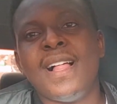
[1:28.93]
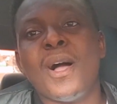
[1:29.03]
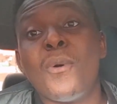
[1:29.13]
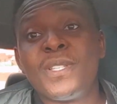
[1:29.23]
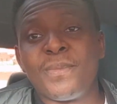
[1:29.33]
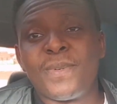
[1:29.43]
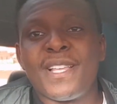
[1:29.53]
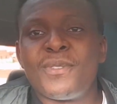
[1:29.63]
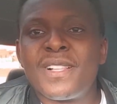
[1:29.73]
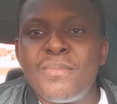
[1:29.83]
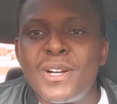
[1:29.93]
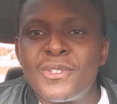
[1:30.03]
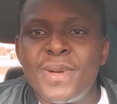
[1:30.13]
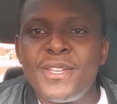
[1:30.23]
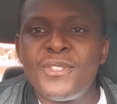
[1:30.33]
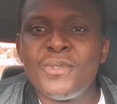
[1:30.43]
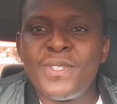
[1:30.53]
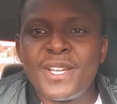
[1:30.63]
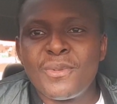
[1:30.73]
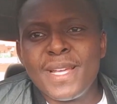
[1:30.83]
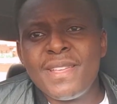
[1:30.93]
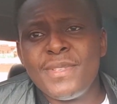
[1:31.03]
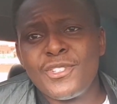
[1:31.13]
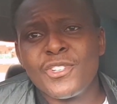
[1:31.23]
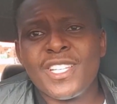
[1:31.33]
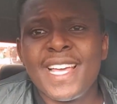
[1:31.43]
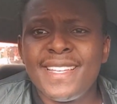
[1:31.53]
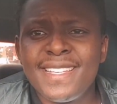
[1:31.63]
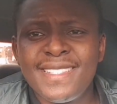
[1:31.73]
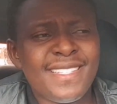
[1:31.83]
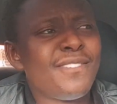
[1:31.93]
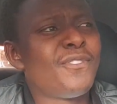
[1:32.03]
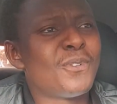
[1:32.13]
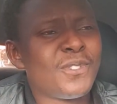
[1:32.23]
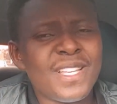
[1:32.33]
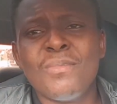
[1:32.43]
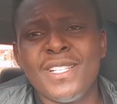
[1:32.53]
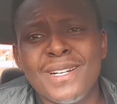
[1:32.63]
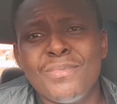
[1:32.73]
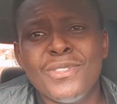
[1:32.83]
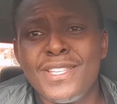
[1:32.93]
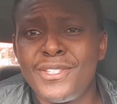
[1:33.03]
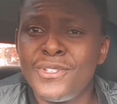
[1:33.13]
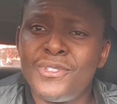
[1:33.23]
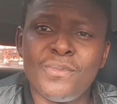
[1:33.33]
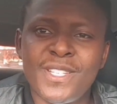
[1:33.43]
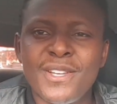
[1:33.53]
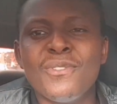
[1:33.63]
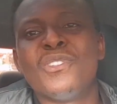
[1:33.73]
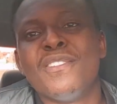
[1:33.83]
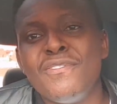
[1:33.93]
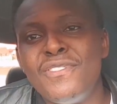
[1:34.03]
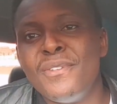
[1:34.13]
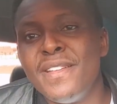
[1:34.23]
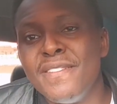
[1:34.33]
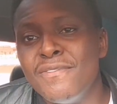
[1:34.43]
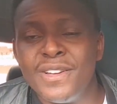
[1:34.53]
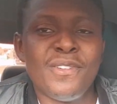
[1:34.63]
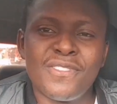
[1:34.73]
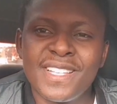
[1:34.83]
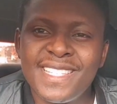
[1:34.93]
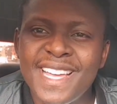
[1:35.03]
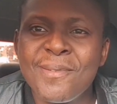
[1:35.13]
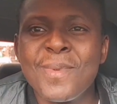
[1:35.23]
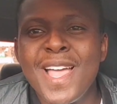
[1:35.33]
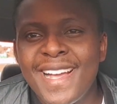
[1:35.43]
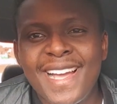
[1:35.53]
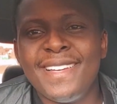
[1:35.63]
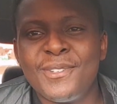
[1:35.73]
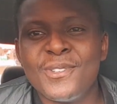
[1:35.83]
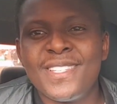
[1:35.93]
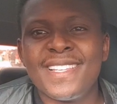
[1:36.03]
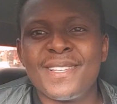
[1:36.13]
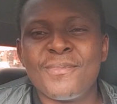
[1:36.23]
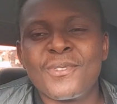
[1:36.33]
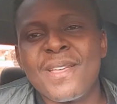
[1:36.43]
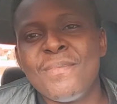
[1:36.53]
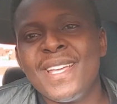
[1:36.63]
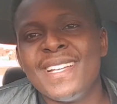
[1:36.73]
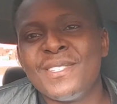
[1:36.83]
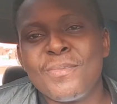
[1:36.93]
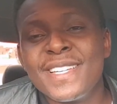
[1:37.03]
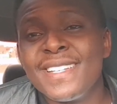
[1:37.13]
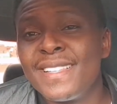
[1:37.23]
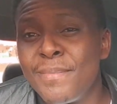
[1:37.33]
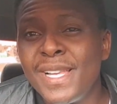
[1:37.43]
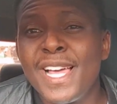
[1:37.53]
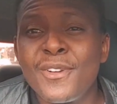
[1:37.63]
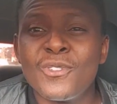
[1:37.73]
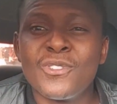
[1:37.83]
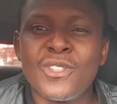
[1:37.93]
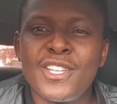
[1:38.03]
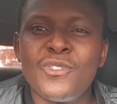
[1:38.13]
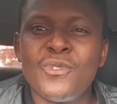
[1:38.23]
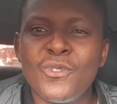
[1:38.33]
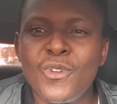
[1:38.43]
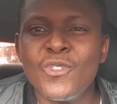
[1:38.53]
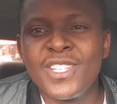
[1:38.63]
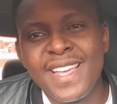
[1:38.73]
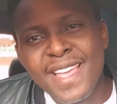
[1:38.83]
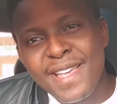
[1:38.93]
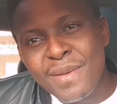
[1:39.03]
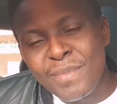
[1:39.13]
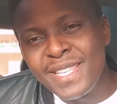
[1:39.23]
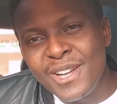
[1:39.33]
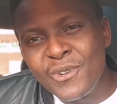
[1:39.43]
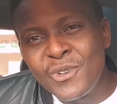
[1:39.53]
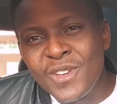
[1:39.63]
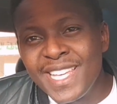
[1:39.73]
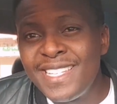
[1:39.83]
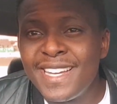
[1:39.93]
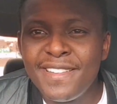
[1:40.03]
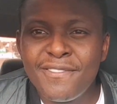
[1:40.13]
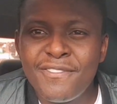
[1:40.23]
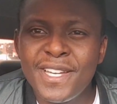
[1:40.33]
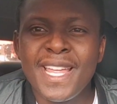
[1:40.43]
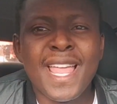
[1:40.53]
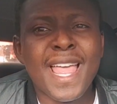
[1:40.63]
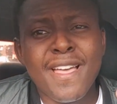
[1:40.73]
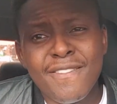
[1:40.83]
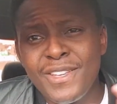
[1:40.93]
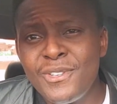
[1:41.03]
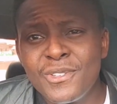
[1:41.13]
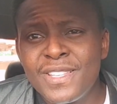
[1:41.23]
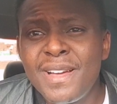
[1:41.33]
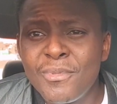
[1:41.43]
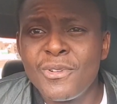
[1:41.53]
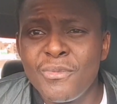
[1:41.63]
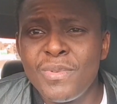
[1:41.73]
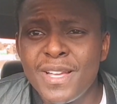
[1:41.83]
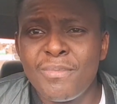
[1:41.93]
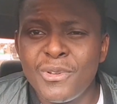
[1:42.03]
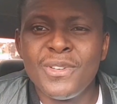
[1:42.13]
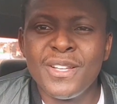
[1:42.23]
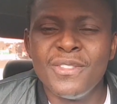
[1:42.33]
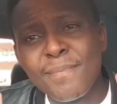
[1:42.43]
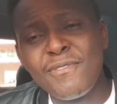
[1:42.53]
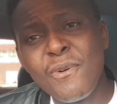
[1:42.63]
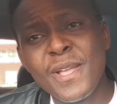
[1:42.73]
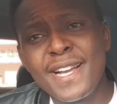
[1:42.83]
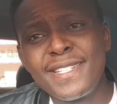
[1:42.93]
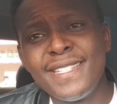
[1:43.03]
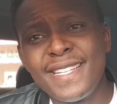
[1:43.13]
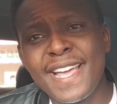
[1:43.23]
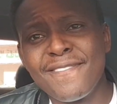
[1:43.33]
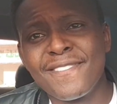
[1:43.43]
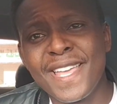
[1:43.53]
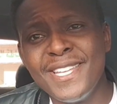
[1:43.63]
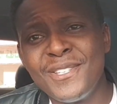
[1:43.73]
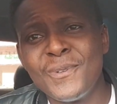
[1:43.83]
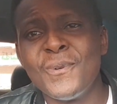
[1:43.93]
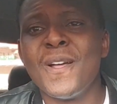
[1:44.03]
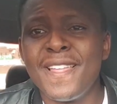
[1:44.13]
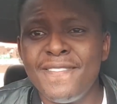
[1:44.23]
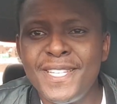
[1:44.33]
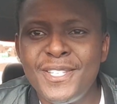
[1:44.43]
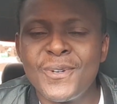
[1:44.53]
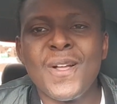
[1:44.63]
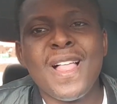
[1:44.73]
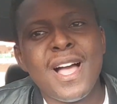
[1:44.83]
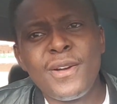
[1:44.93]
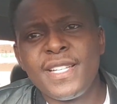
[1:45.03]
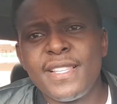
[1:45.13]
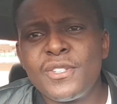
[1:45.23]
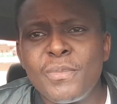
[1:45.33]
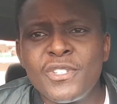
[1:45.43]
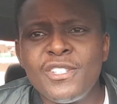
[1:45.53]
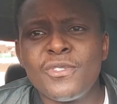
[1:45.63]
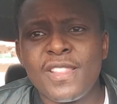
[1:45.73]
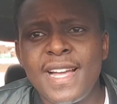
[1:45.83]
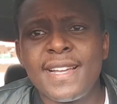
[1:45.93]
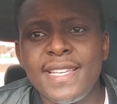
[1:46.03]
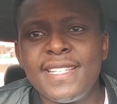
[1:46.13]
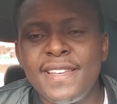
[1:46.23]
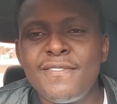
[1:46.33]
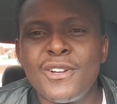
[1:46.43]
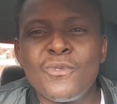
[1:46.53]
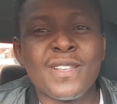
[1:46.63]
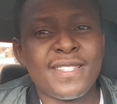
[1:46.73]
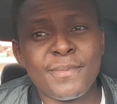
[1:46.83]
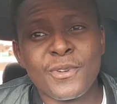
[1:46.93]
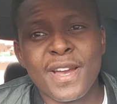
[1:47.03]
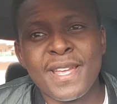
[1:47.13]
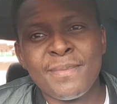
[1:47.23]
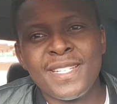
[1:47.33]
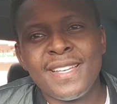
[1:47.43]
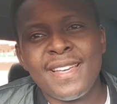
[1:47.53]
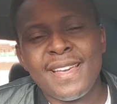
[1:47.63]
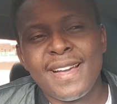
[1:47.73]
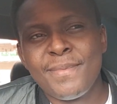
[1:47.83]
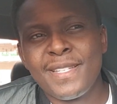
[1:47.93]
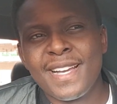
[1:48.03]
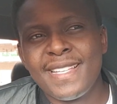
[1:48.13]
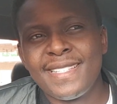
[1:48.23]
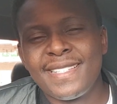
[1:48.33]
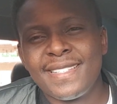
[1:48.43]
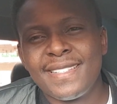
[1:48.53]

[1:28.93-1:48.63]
What's up guys, welcome back to my YouTube channel. My name is Josh Likings. If you're stumbling upon this YouTube channel for the very first time, kindly consider subscribing and smashing the bell icon so that you do not miss out on each and every videos that I'm going to be uploading on. Before we actually dive into the video, I'll take this opportunity to thank each and everyone who has subscribed. I mean guys,